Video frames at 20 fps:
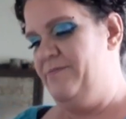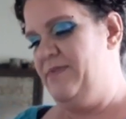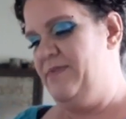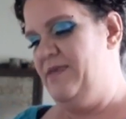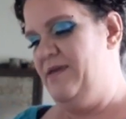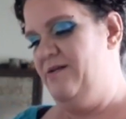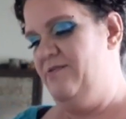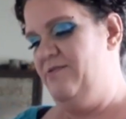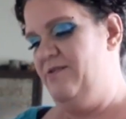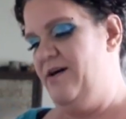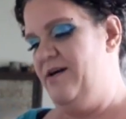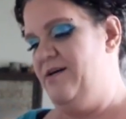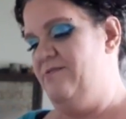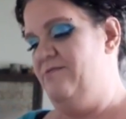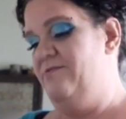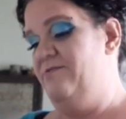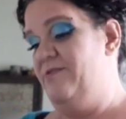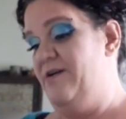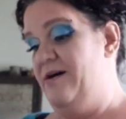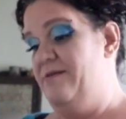if I can
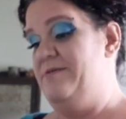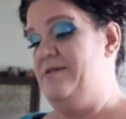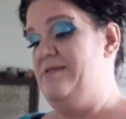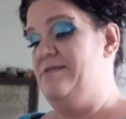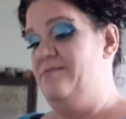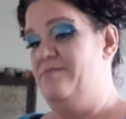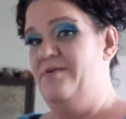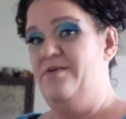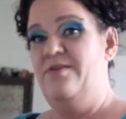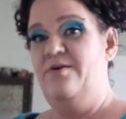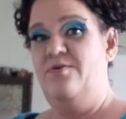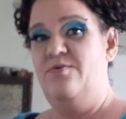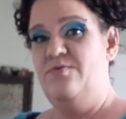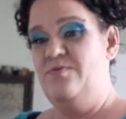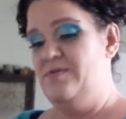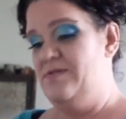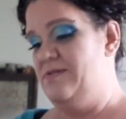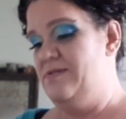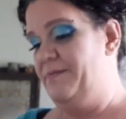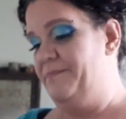find me some of
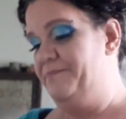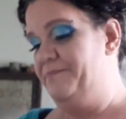those.